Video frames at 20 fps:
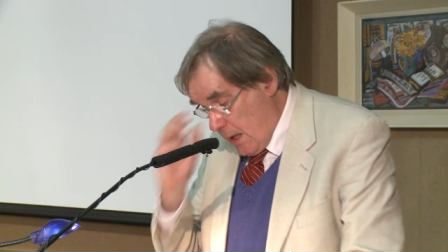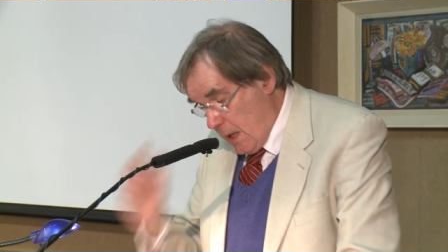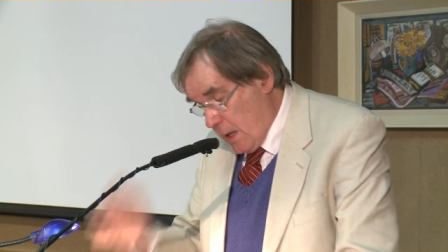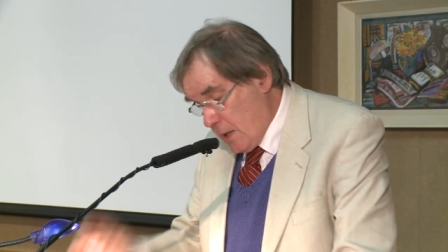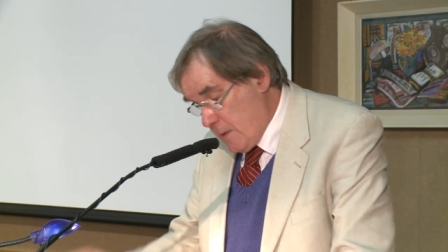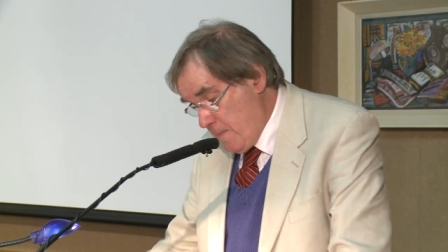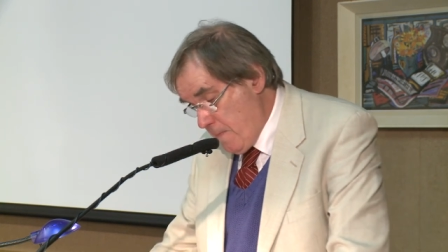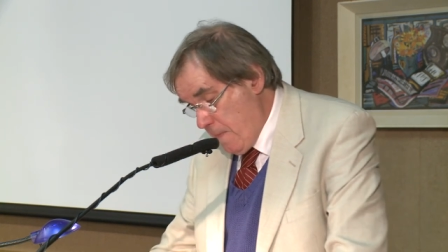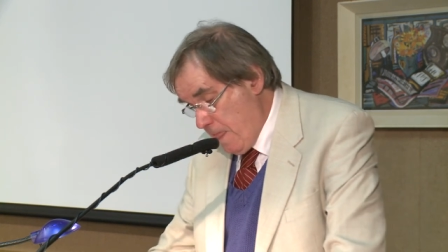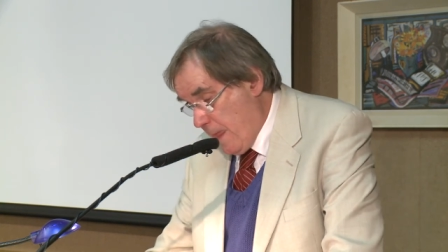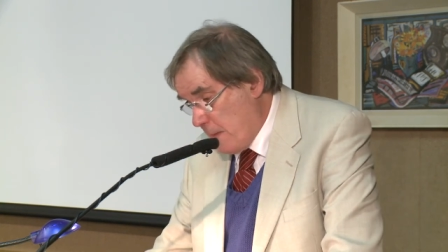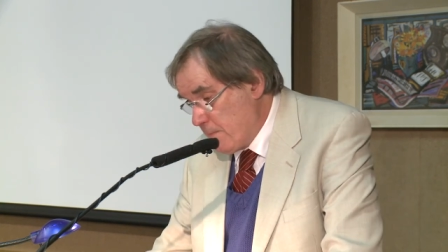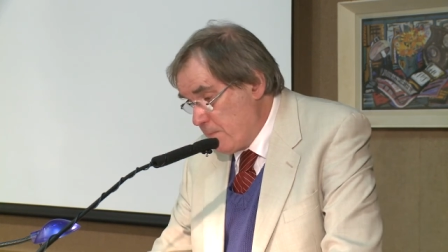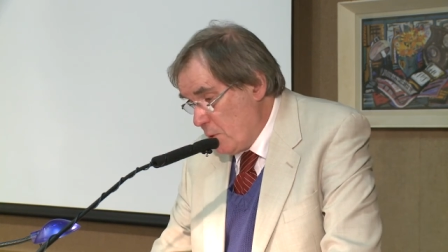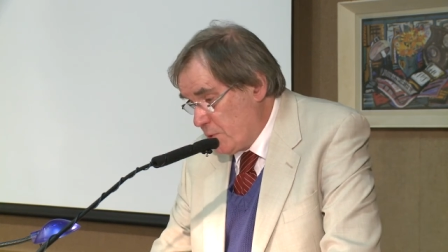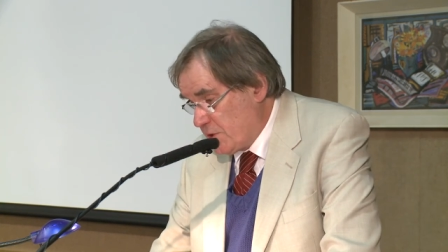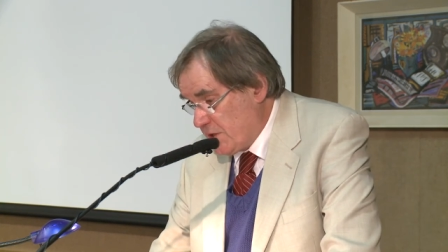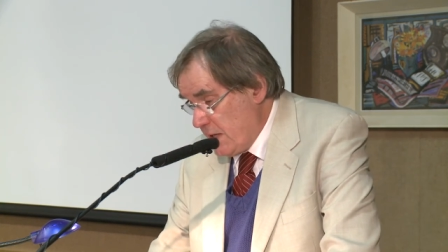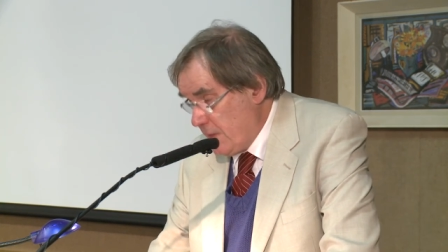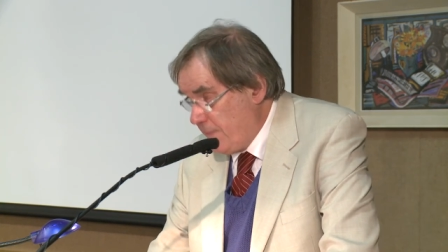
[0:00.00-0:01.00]
Um,
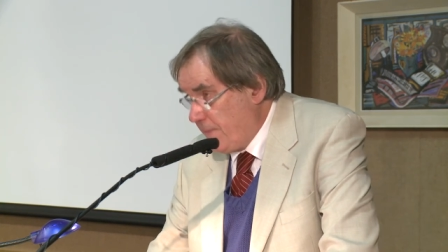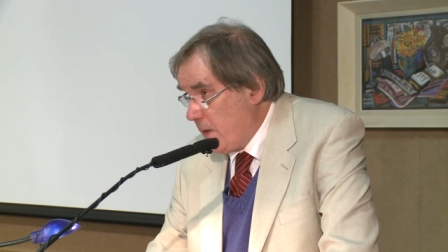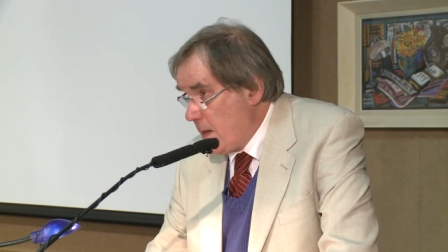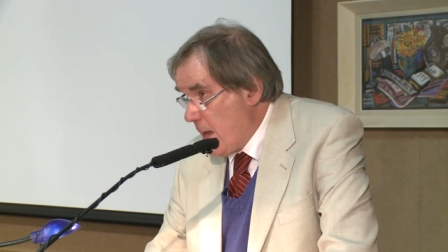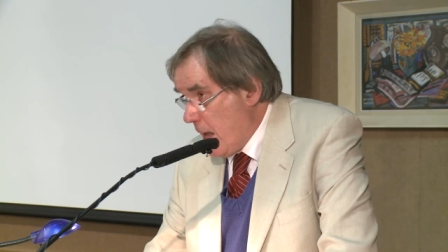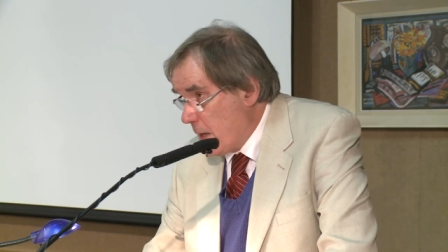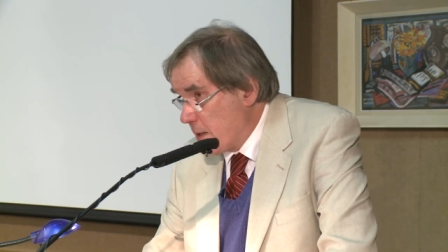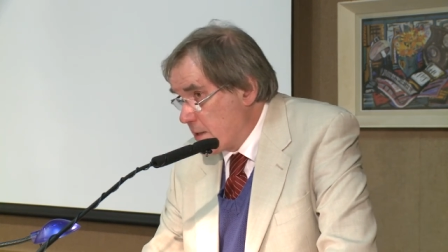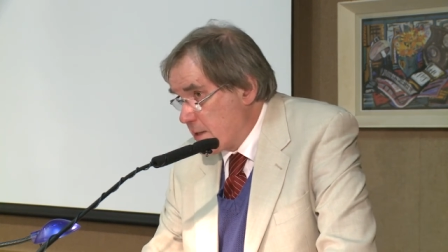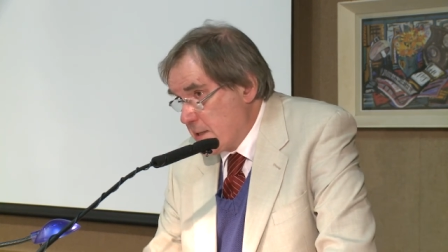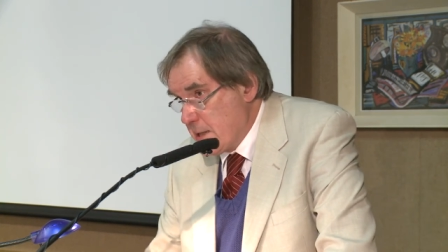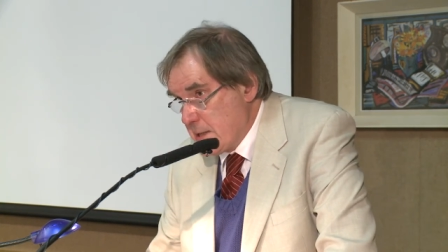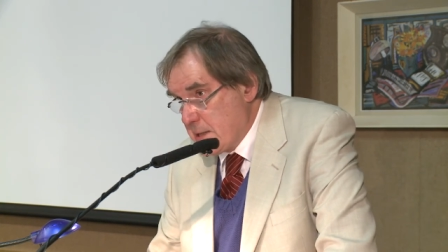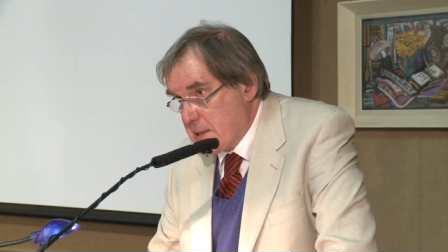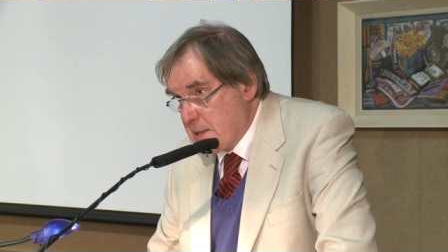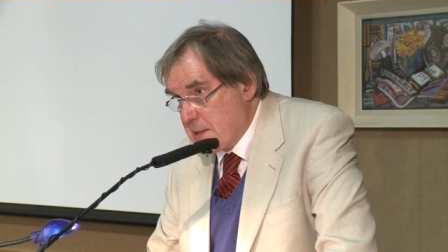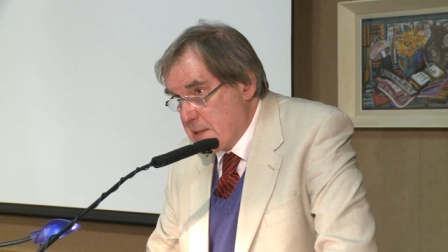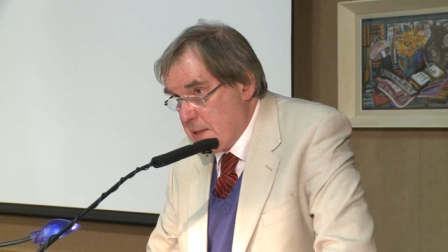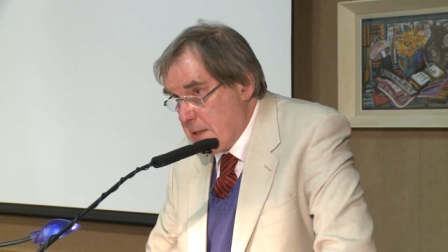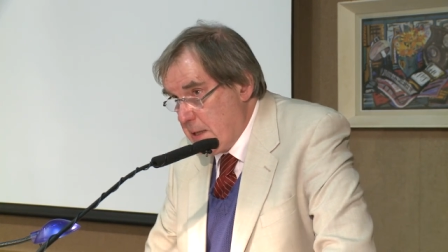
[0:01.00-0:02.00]
motif
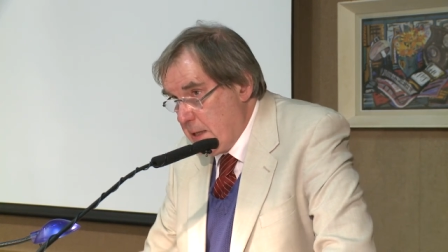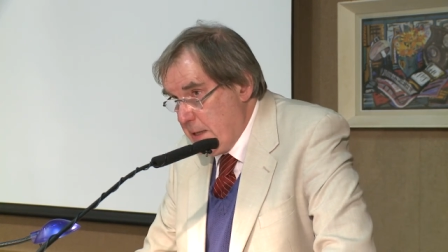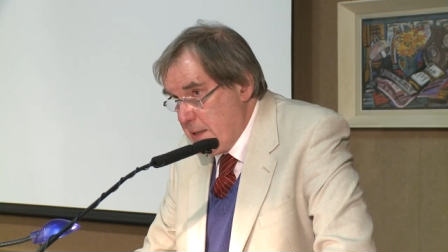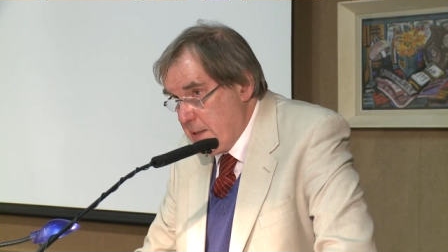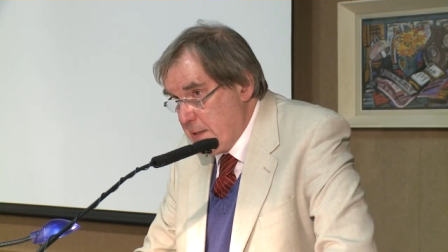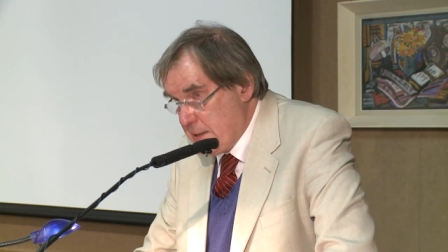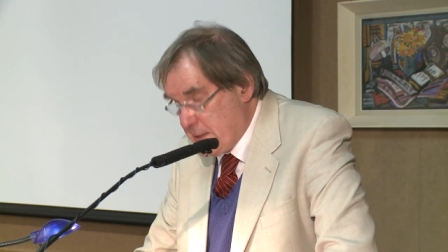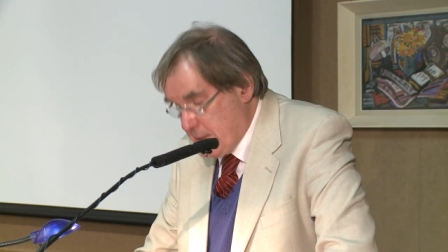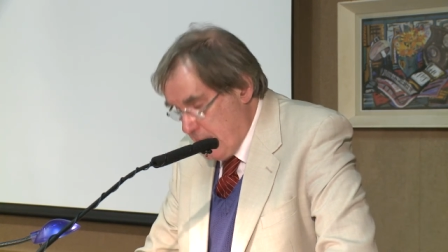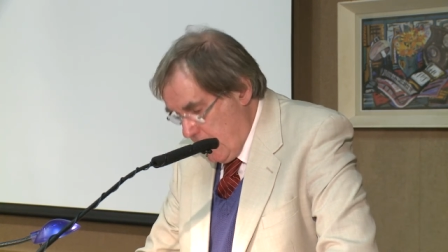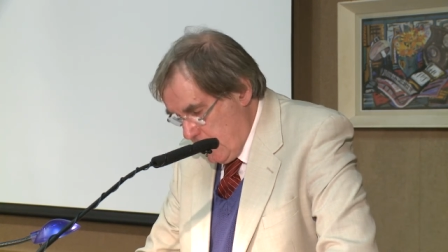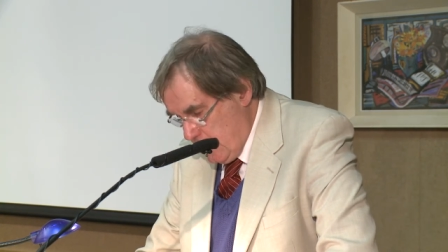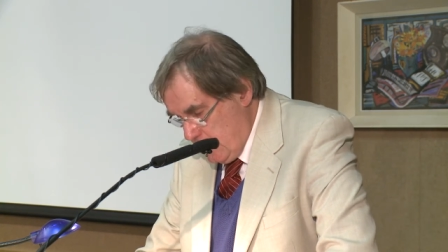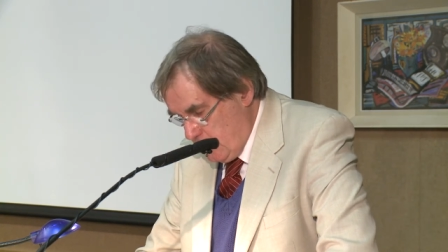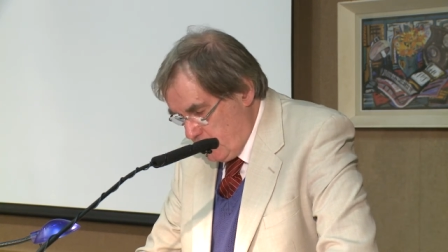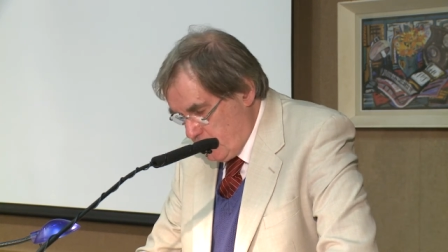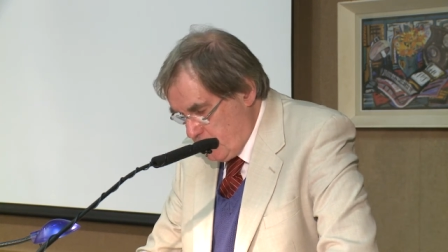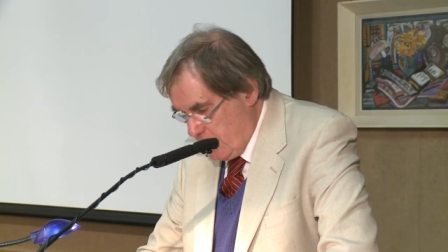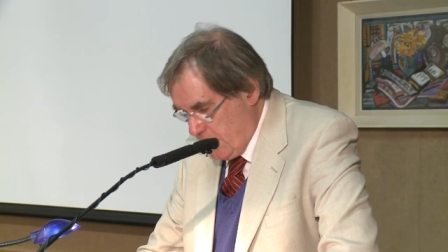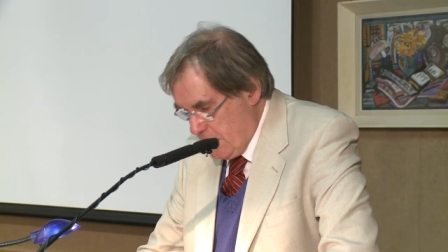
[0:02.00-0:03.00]
analysis is
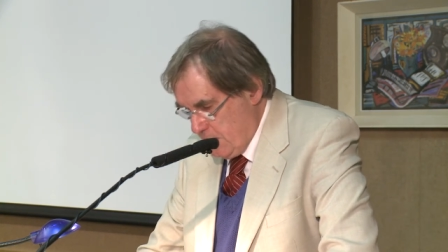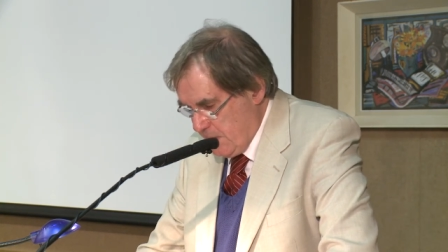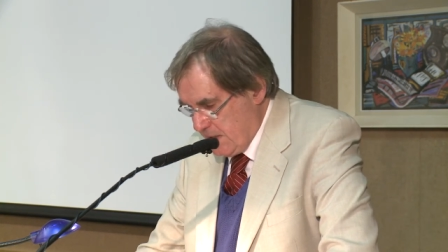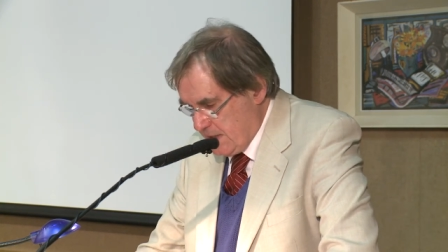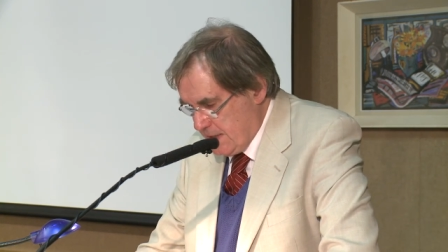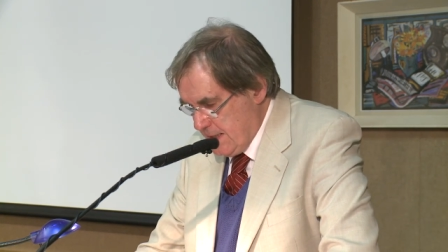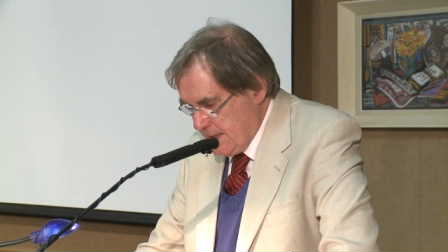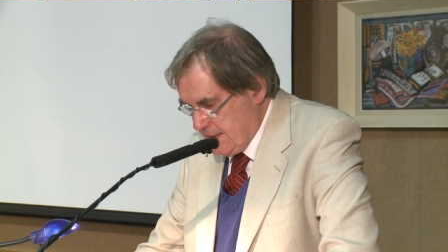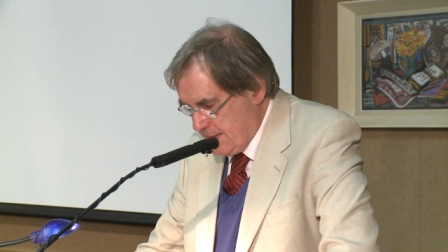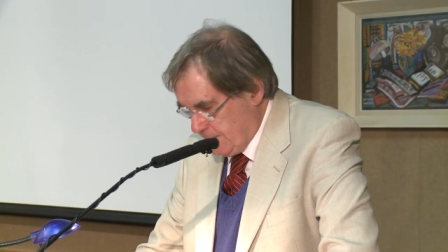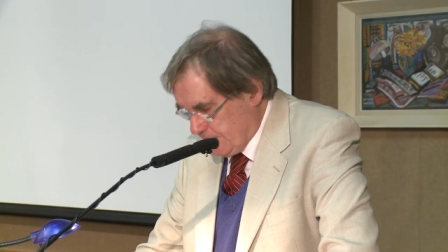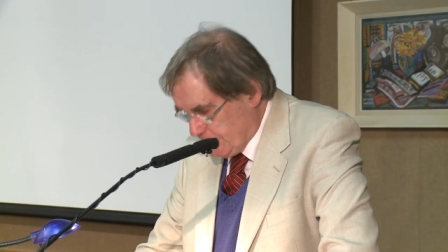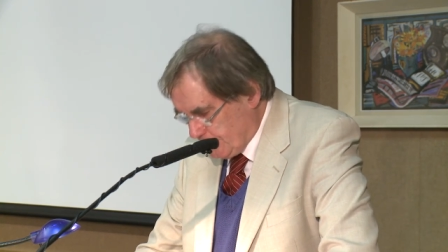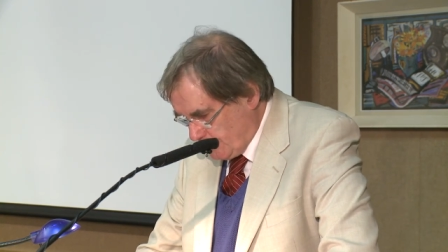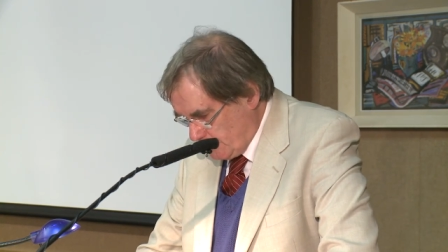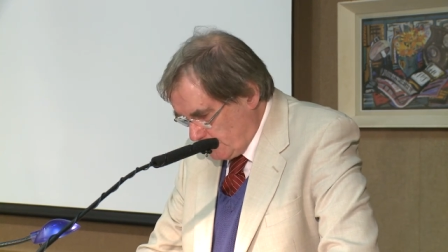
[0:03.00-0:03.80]
a tricky business.